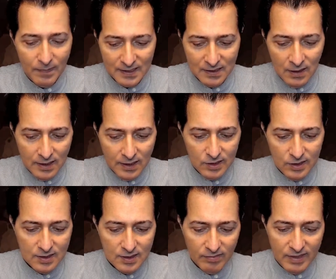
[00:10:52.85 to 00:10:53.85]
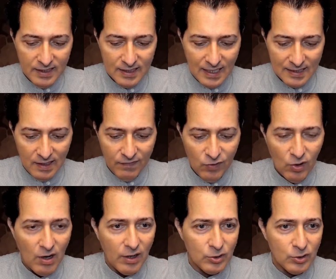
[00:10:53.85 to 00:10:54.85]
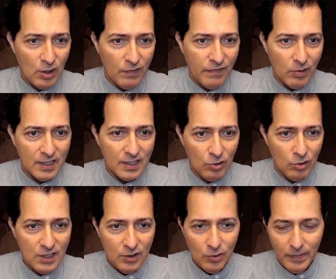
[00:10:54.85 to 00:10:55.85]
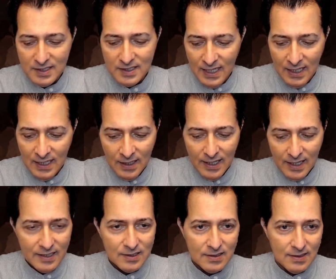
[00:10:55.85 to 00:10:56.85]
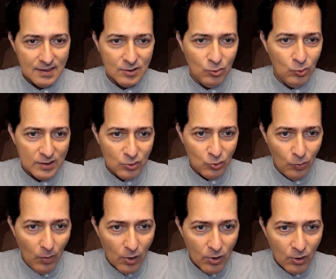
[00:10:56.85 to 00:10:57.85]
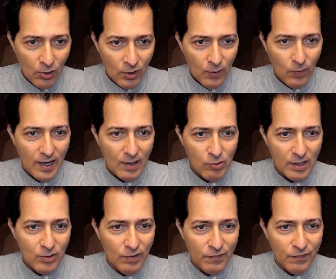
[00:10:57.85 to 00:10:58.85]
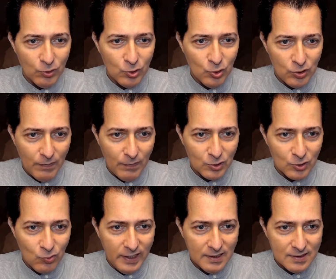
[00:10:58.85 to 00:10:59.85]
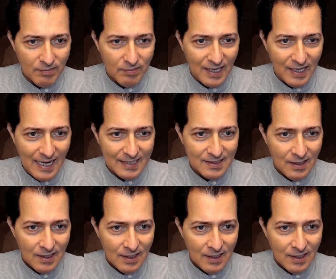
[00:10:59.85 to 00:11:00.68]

And this is something that if you're a user of our technology, you may see as soon as tomorrow, where a red UFO shows up on the screen, something like that,